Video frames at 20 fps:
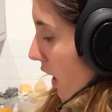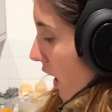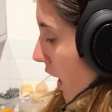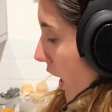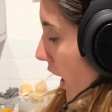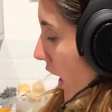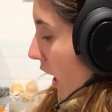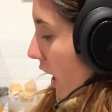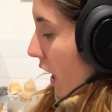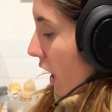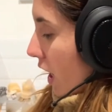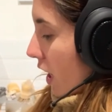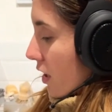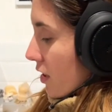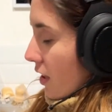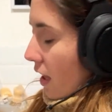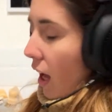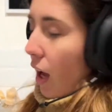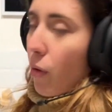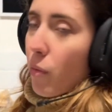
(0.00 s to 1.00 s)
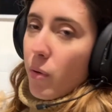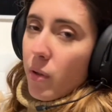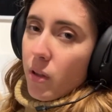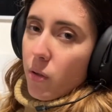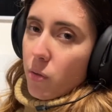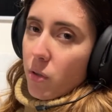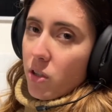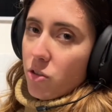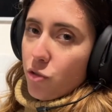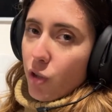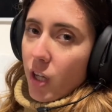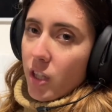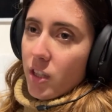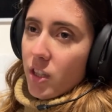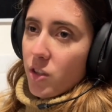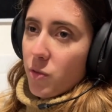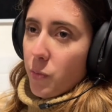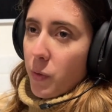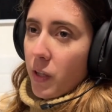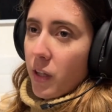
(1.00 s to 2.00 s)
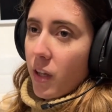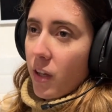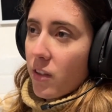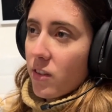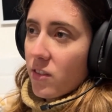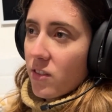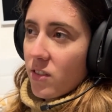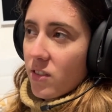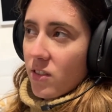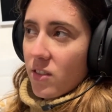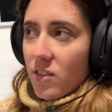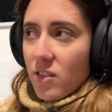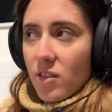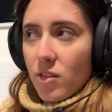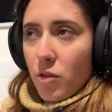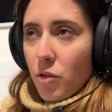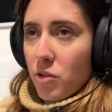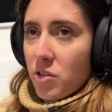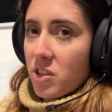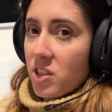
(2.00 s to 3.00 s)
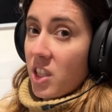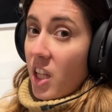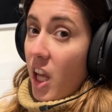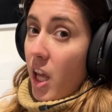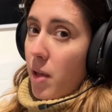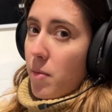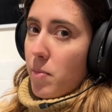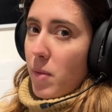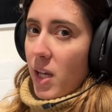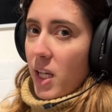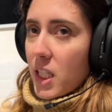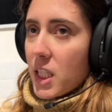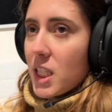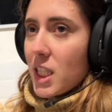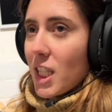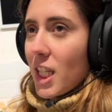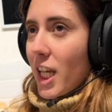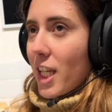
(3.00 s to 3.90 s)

And I really wanna try this because it looks amazing.